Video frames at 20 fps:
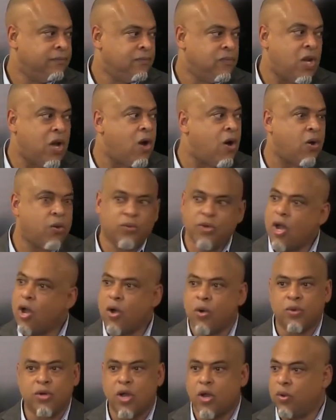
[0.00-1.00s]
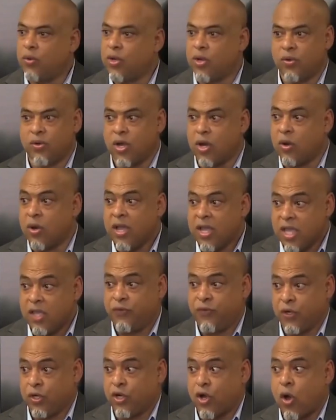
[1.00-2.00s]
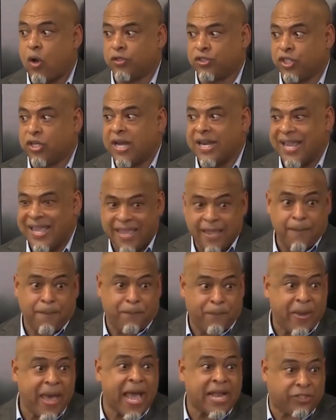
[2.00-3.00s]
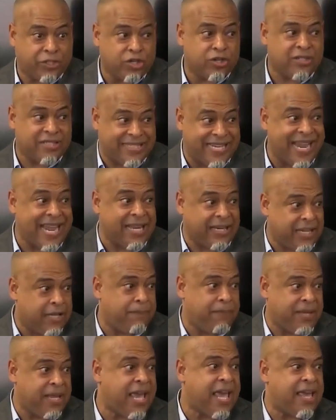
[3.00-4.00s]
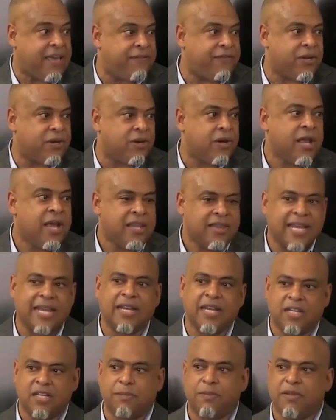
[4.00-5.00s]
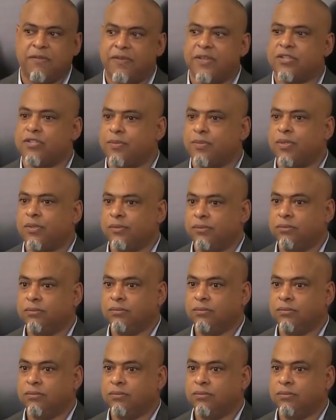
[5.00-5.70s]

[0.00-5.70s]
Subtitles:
No. If your goals are going to impact your daily behavior, they need to be visible.